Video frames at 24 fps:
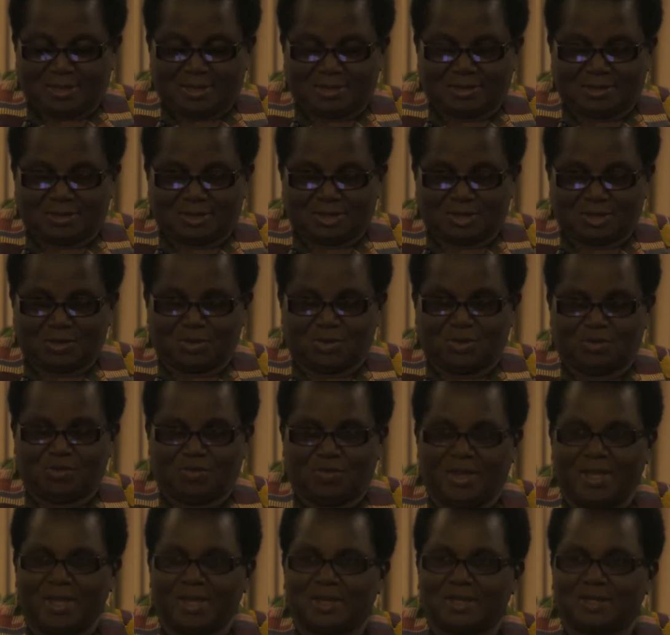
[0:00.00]
So the
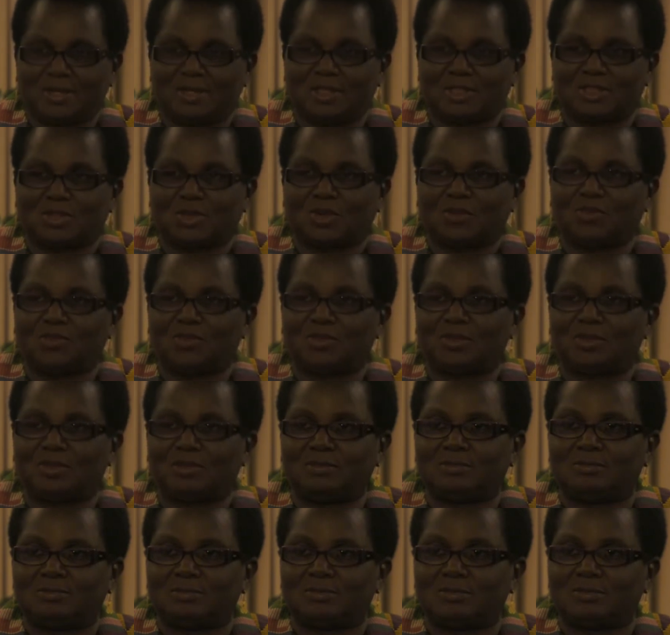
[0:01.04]
vehicle is
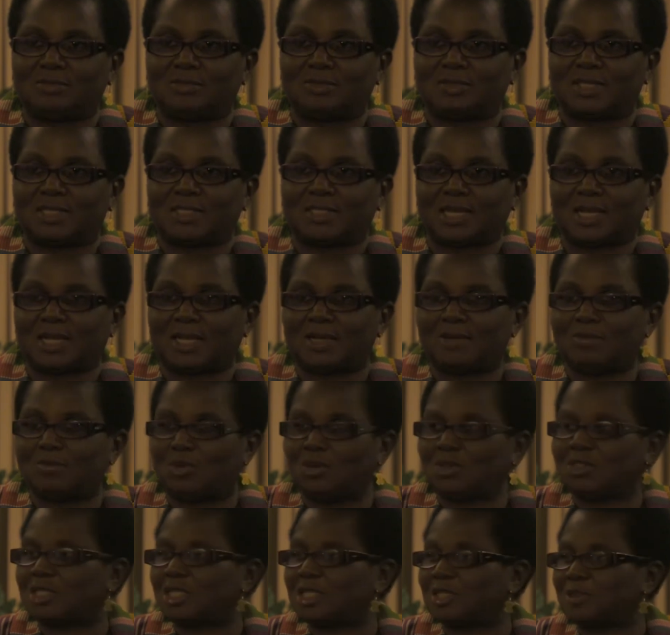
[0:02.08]
often the second
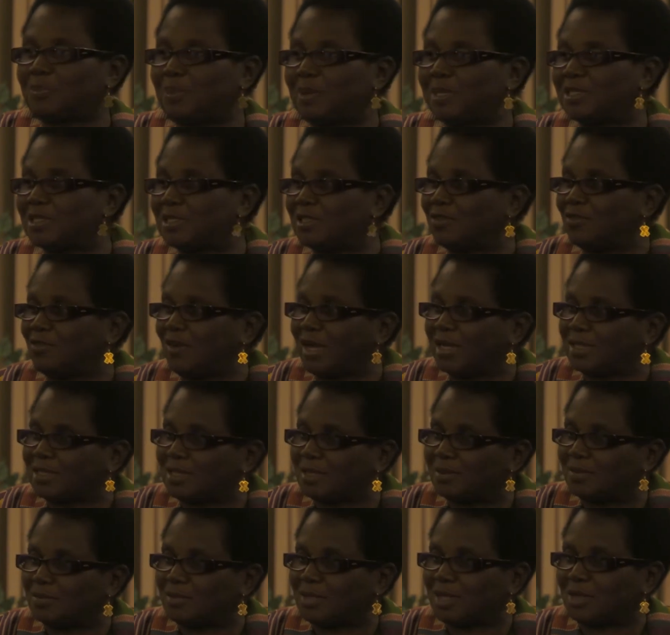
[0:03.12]
most expensive
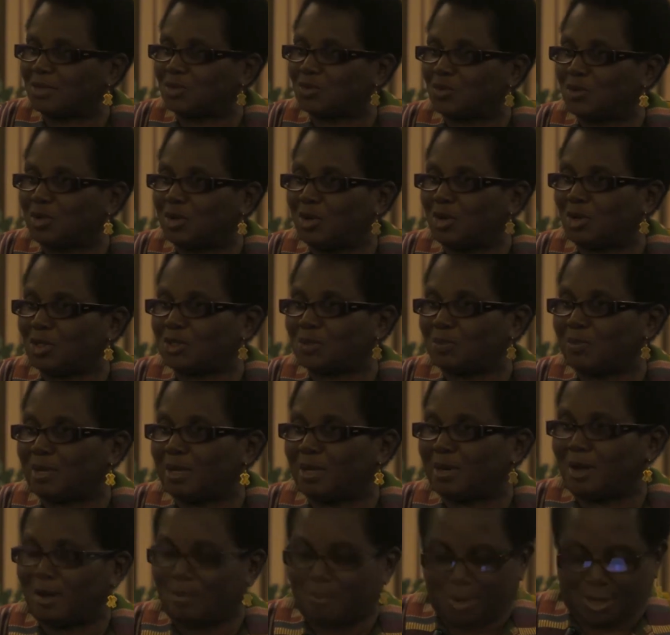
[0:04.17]
item that we all
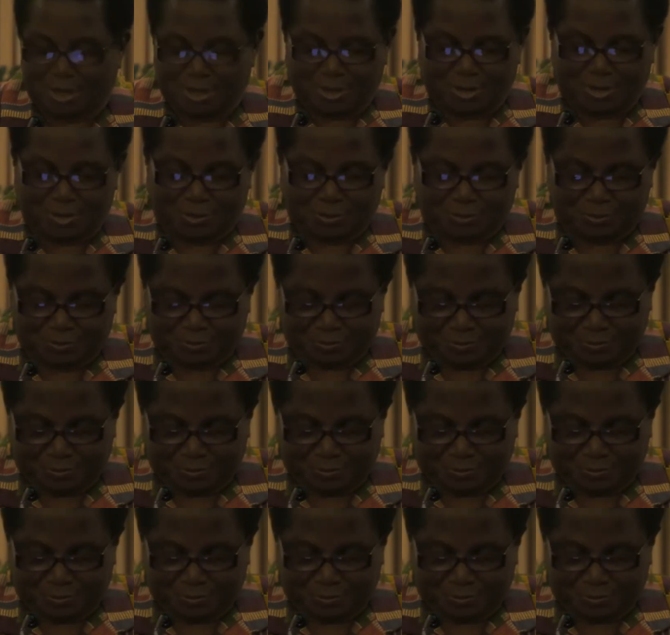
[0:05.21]
spend our money on.